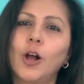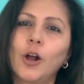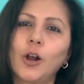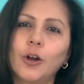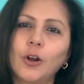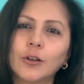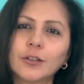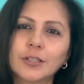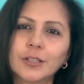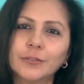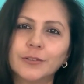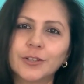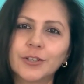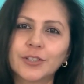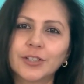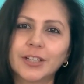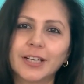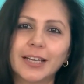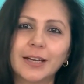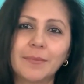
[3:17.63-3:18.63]
Loss
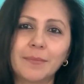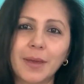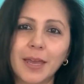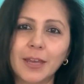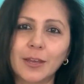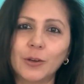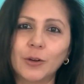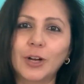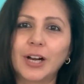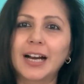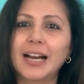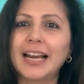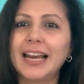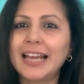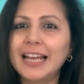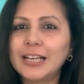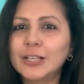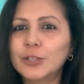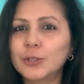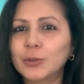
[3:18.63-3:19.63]
aversion can make you
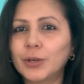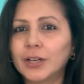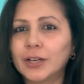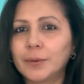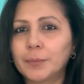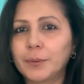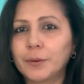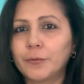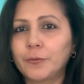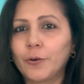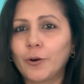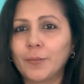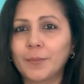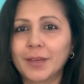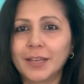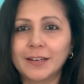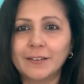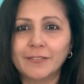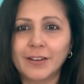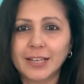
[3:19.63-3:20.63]
cling to
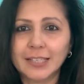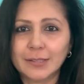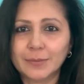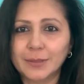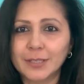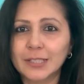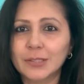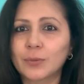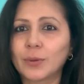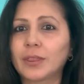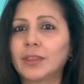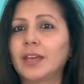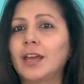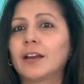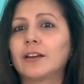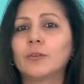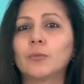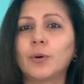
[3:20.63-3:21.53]
underperforming investments with the